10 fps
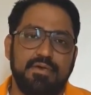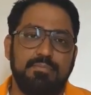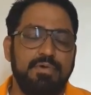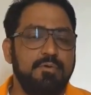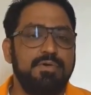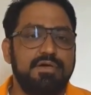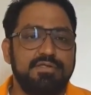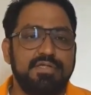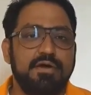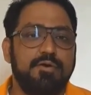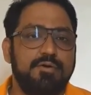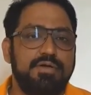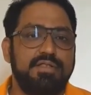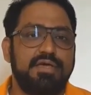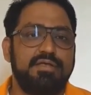Few years ago
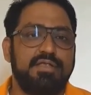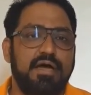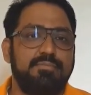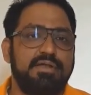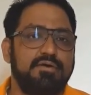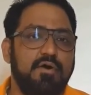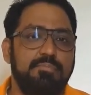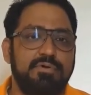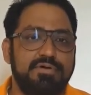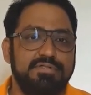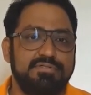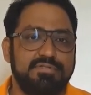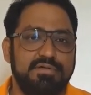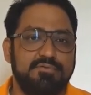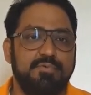in a diabetic conference,
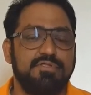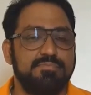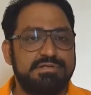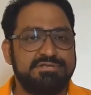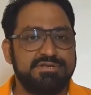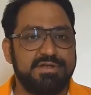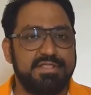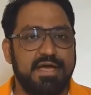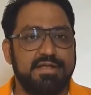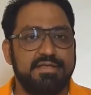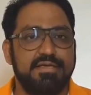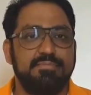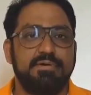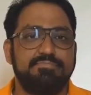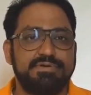it was mentioned that
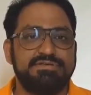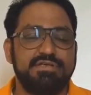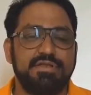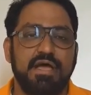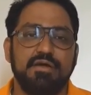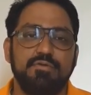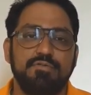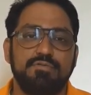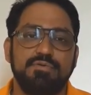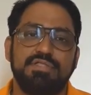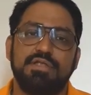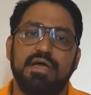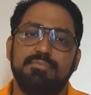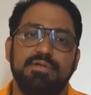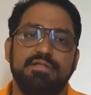if a patient diagnosed with a
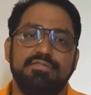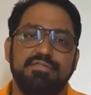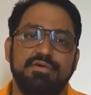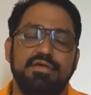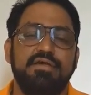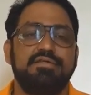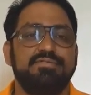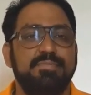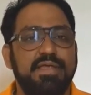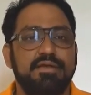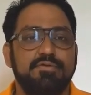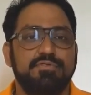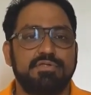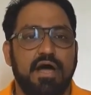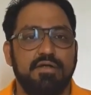diabetes, it's better to
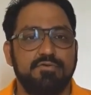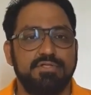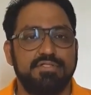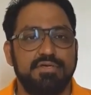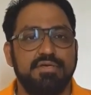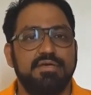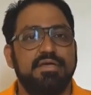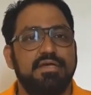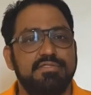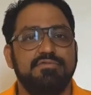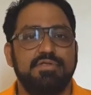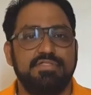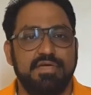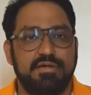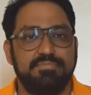start with
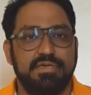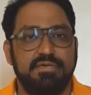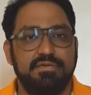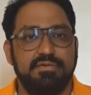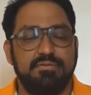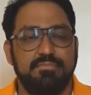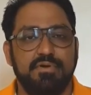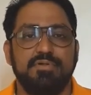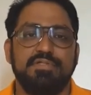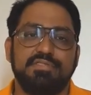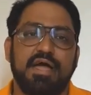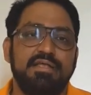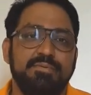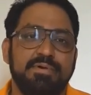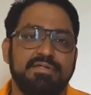insulin therapy because the
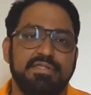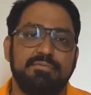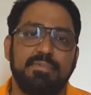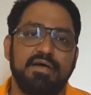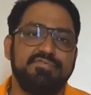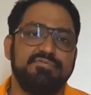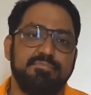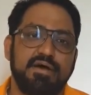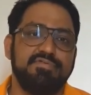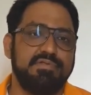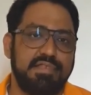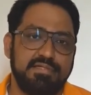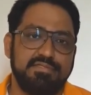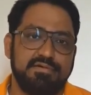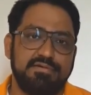side effects are much
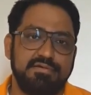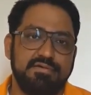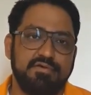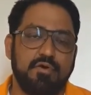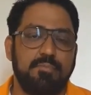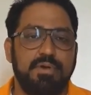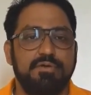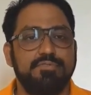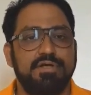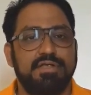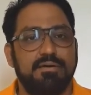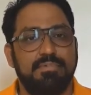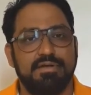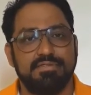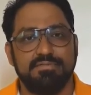lesser compared to the
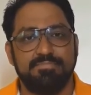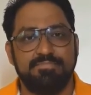tablets.